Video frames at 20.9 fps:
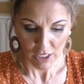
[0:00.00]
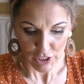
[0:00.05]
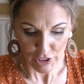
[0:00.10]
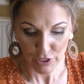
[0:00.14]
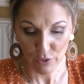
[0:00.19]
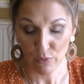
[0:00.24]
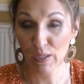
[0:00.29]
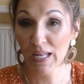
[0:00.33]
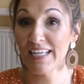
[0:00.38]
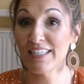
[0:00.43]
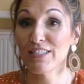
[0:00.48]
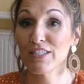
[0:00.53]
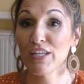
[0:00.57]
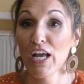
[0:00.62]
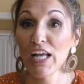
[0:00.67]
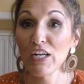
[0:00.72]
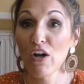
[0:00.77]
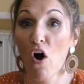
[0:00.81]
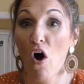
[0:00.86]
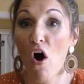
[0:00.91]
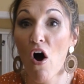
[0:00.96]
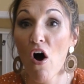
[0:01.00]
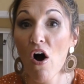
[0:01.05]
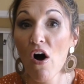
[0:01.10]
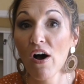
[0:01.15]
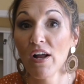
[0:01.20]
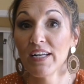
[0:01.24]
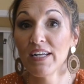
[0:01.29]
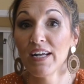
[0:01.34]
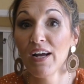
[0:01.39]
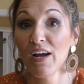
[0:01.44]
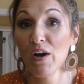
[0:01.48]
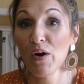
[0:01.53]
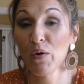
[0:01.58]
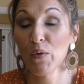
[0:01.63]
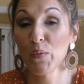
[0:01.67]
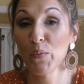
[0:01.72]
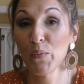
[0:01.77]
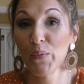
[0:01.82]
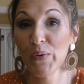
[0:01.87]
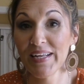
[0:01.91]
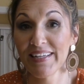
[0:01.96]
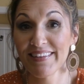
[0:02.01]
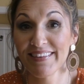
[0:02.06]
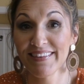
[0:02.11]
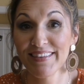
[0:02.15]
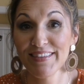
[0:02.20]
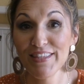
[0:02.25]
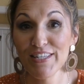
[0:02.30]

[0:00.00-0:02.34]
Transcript: So let's get on with